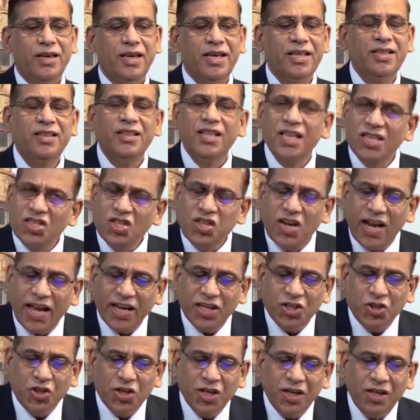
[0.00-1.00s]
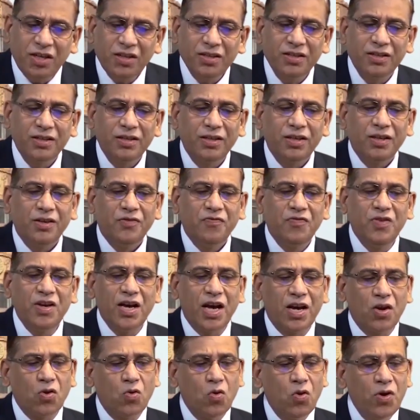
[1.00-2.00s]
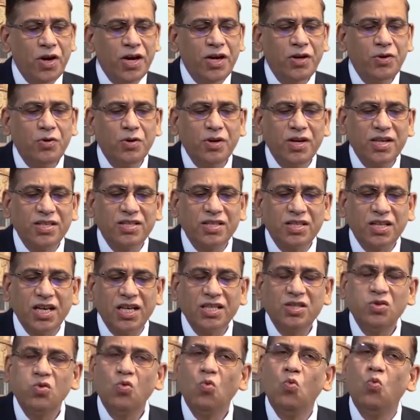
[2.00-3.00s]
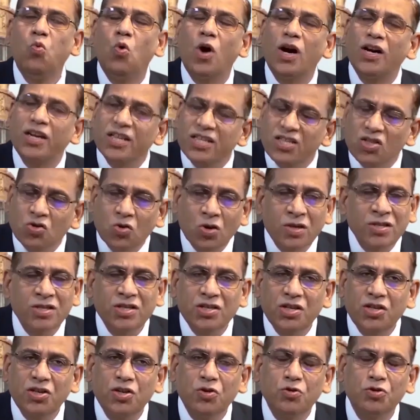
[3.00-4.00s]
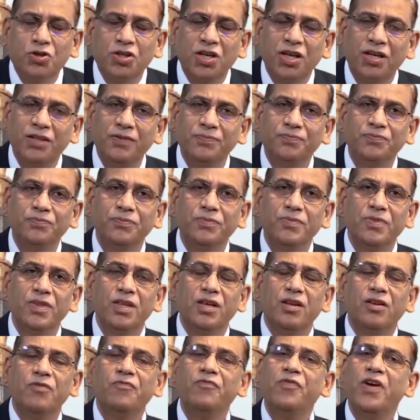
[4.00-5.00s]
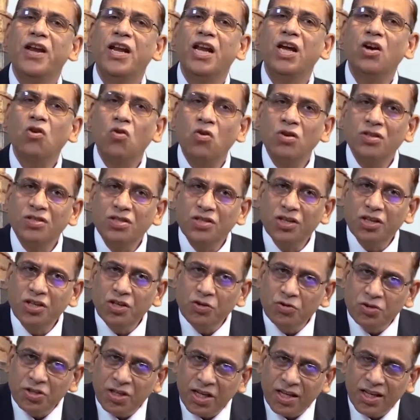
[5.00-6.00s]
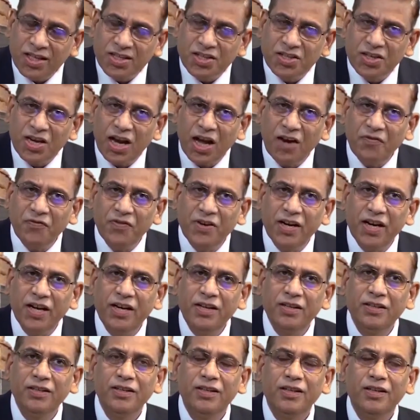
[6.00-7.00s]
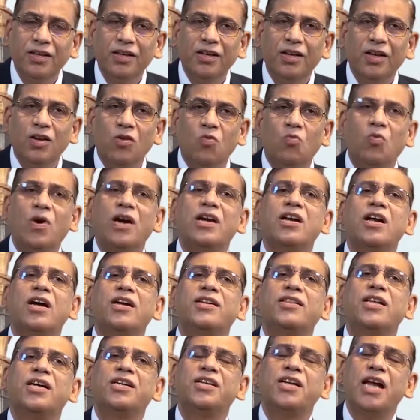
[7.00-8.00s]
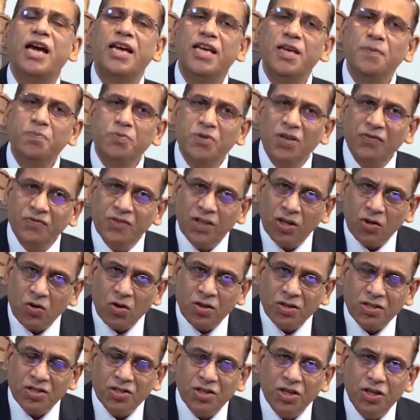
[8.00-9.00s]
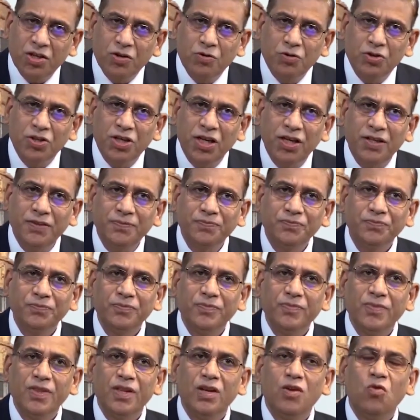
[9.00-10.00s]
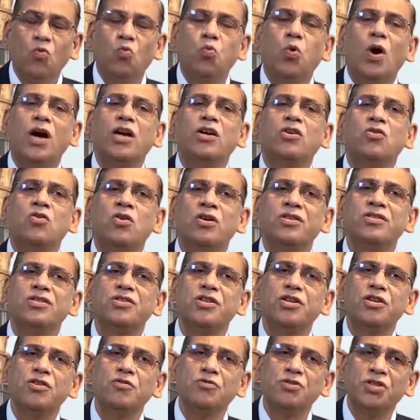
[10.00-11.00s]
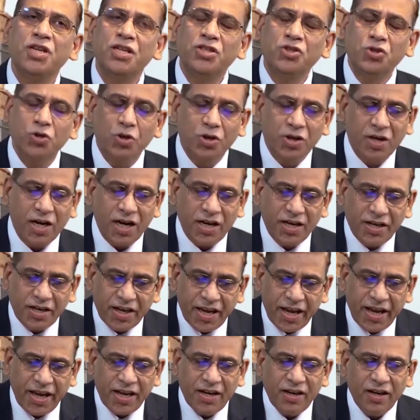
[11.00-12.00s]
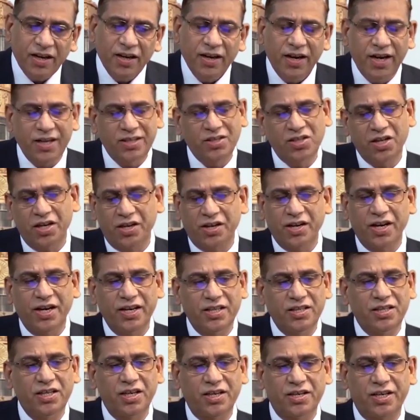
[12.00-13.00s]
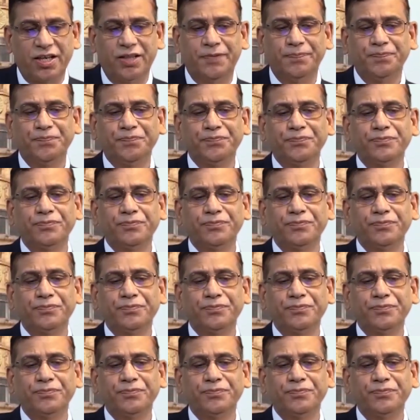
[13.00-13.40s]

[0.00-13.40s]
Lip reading: In this lecture, we are going to discuss what is constitution, when a constitution is drafted, what are the types of the constitution, what constitution should contain, etc., etc.